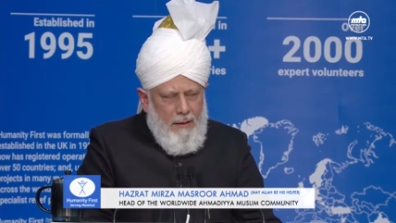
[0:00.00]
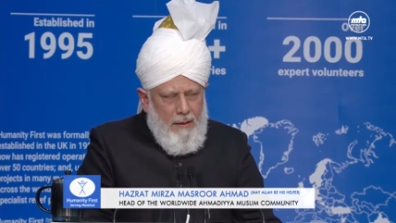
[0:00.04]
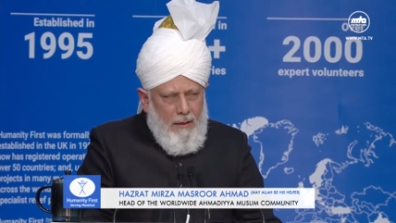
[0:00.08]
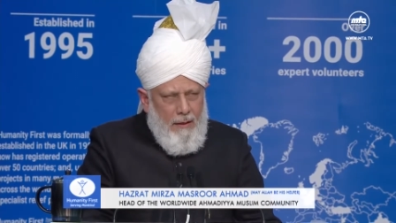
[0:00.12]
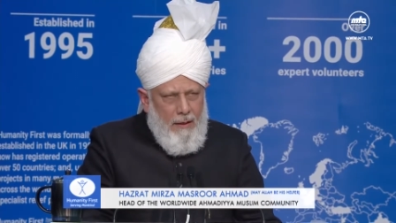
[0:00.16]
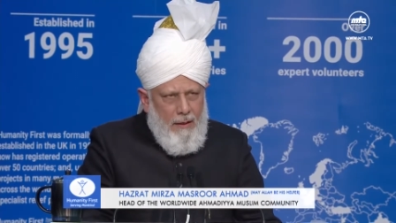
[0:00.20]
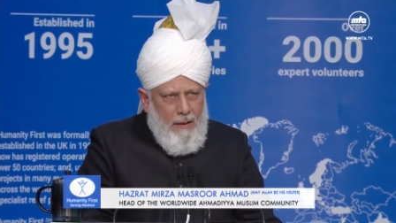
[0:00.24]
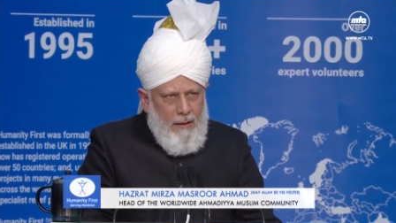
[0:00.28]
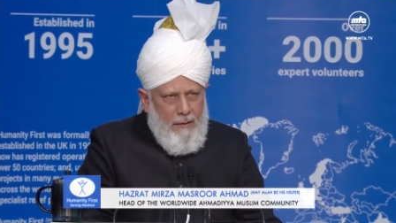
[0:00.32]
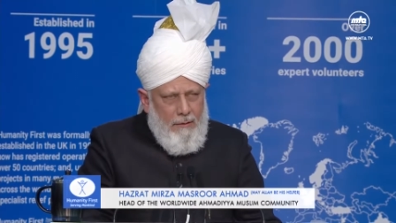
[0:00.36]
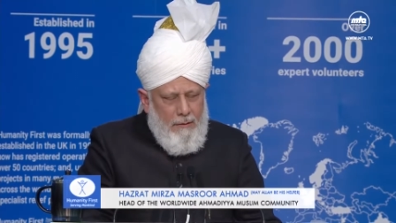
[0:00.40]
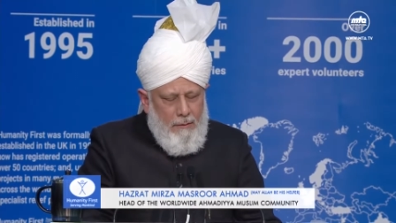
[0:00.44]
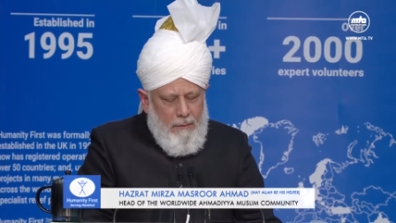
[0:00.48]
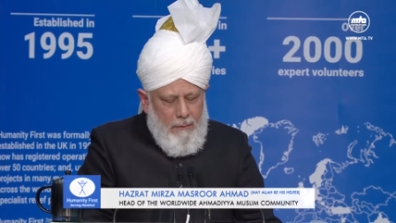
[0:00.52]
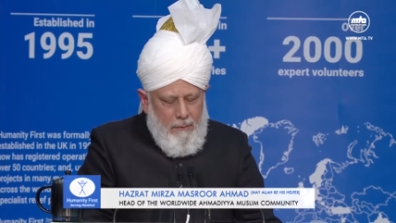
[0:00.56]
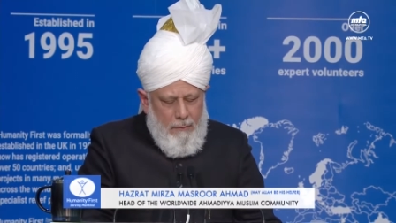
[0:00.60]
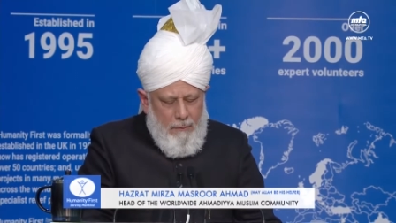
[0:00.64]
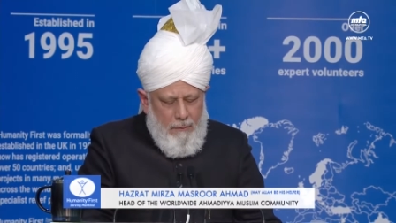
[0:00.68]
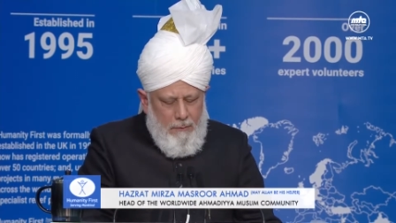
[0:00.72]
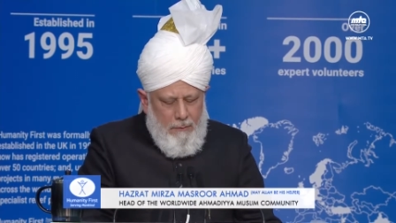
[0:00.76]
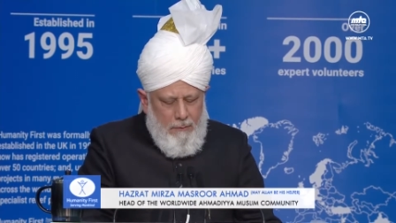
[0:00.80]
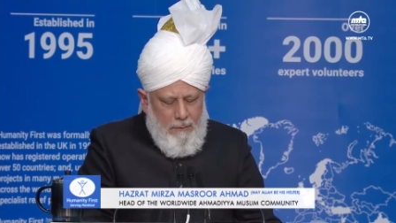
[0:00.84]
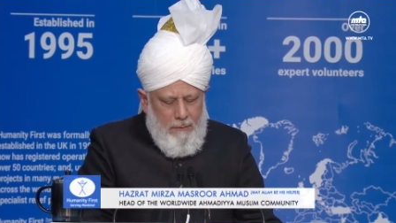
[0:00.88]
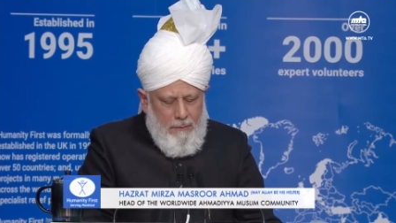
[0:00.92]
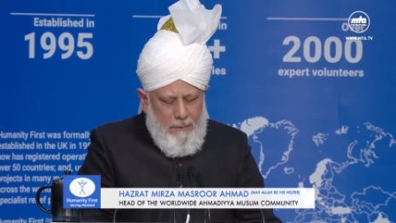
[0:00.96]
and
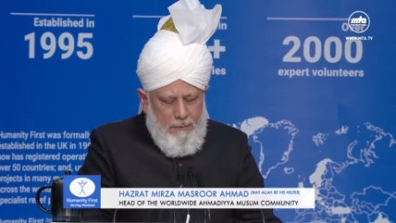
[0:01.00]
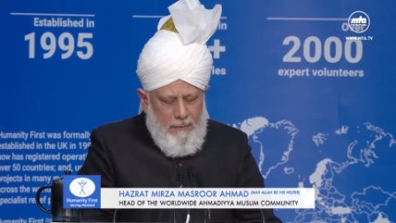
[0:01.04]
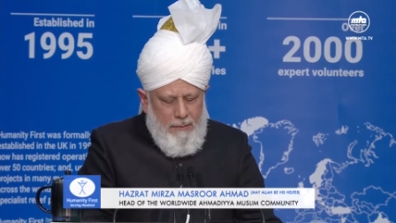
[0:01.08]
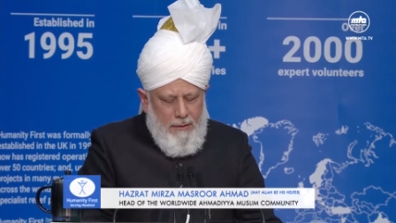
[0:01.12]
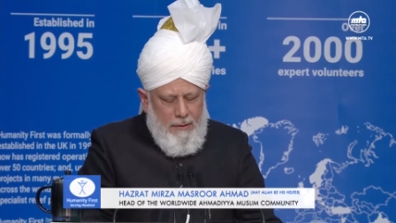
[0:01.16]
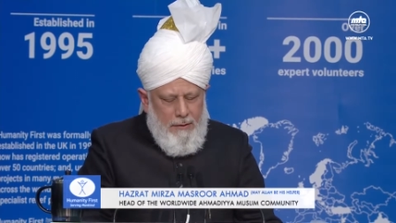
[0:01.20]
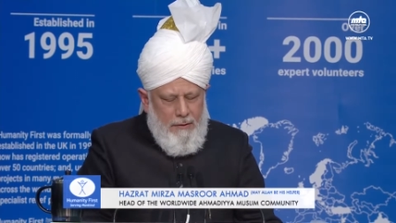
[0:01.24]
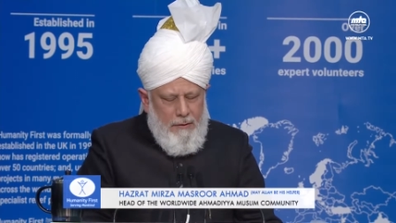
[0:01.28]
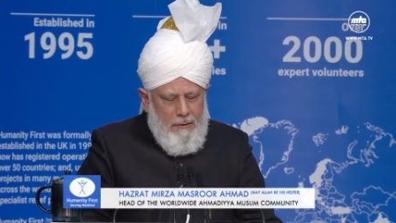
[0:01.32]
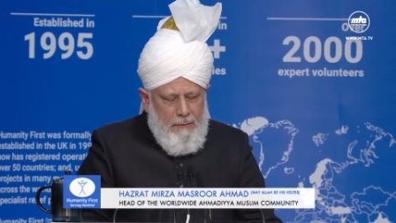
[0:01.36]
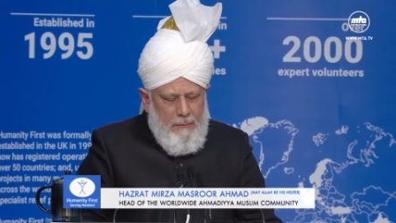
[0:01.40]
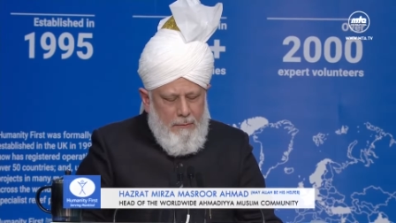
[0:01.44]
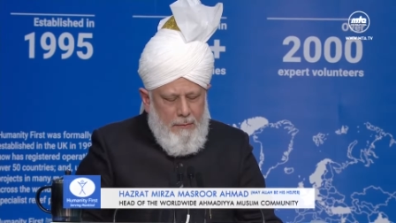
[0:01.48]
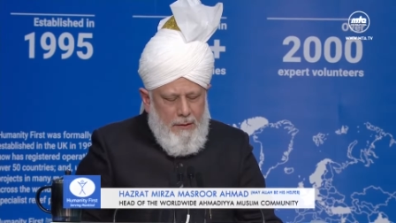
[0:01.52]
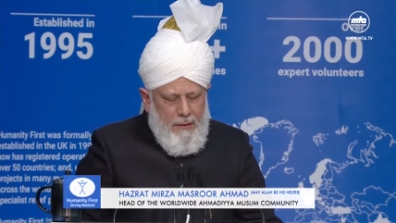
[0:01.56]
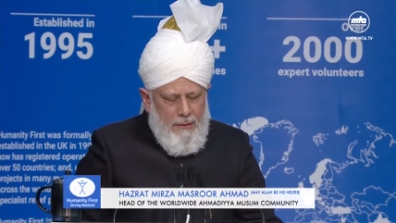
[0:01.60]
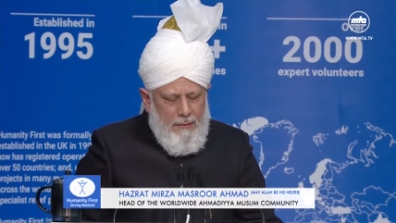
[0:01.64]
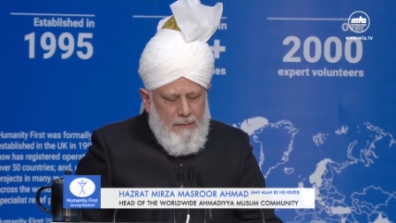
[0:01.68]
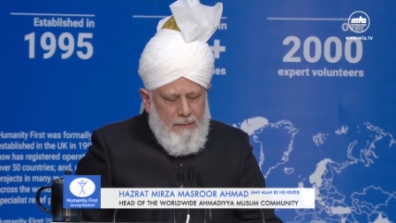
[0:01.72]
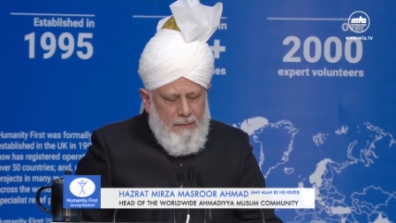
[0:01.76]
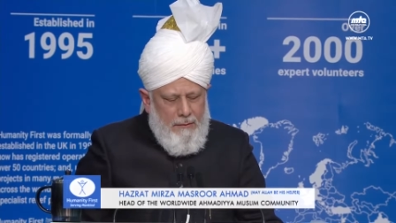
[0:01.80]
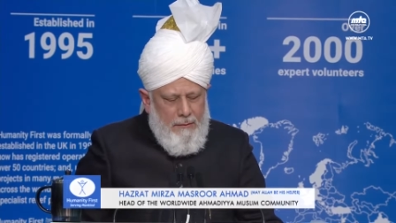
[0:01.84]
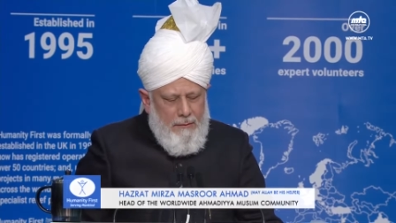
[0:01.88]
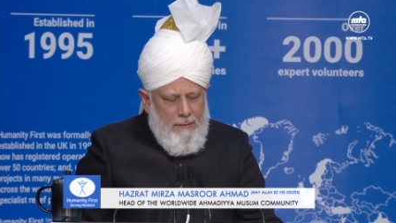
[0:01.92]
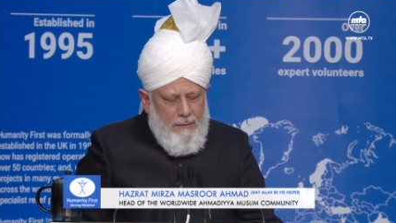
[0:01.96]
through various
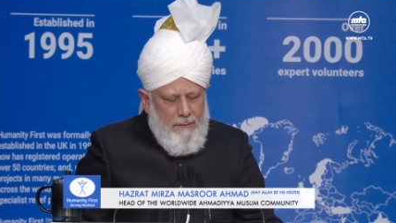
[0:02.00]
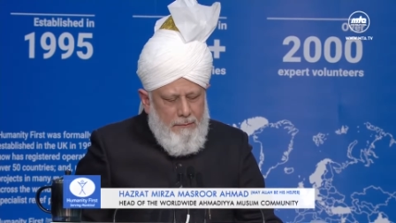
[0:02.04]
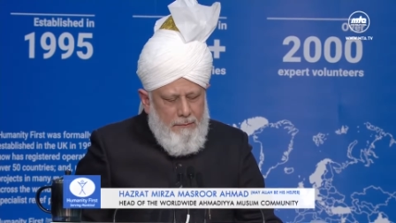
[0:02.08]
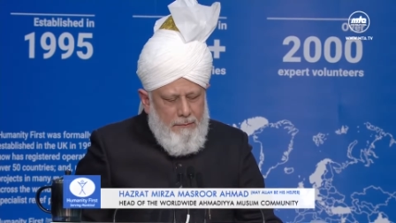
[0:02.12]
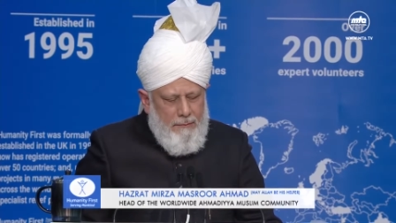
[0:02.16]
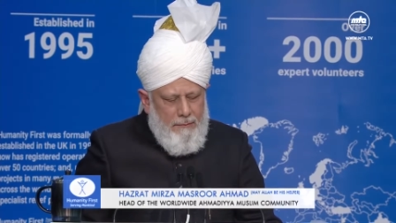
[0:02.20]
means